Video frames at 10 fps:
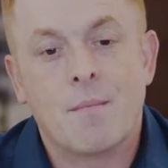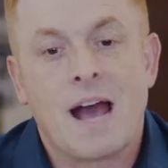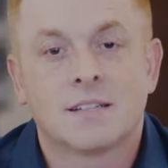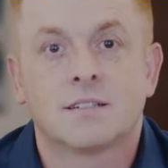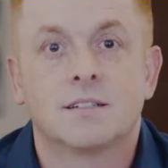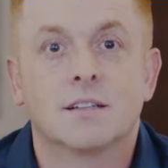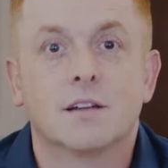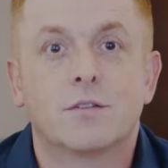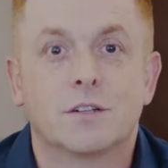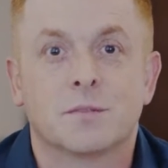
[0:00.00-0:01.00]
I'm asked to
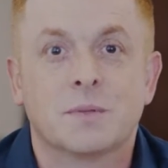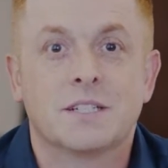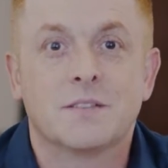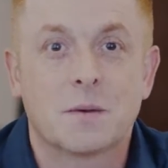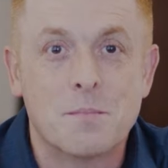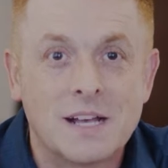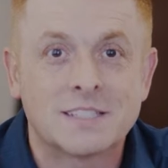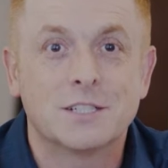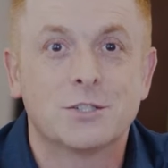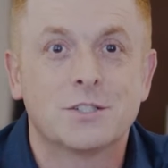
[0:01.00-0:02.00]
deliver a specific
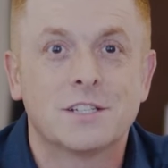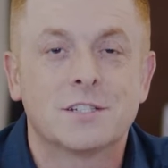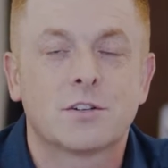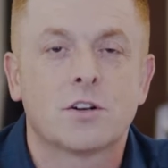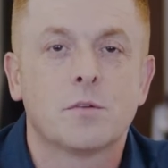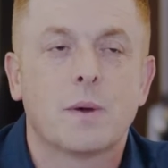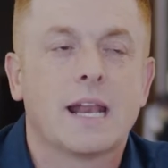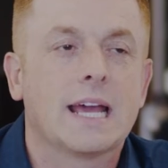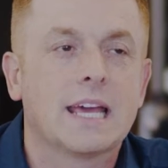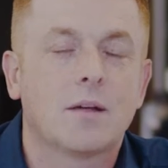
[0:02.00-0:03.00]
message to this group,
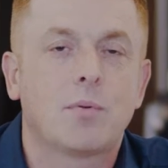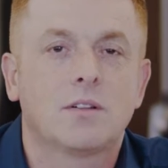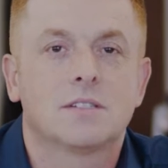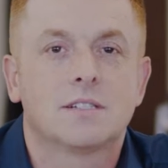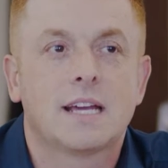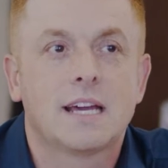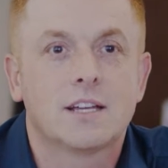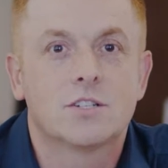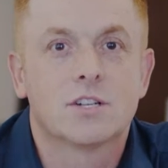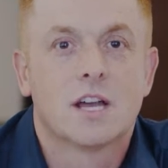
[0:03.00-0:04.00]
and I get up on
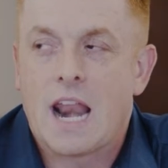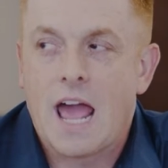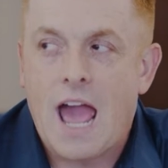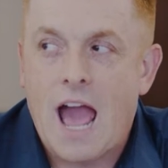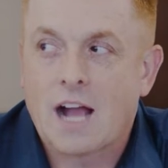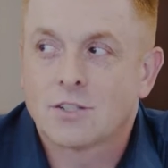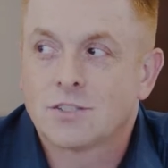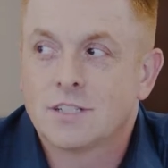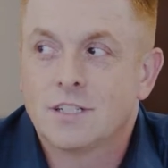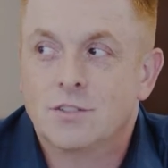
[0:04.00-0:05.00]
stage and I
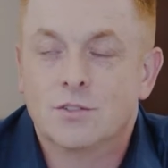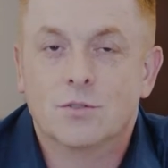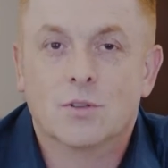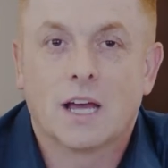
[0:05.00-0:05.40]
actually do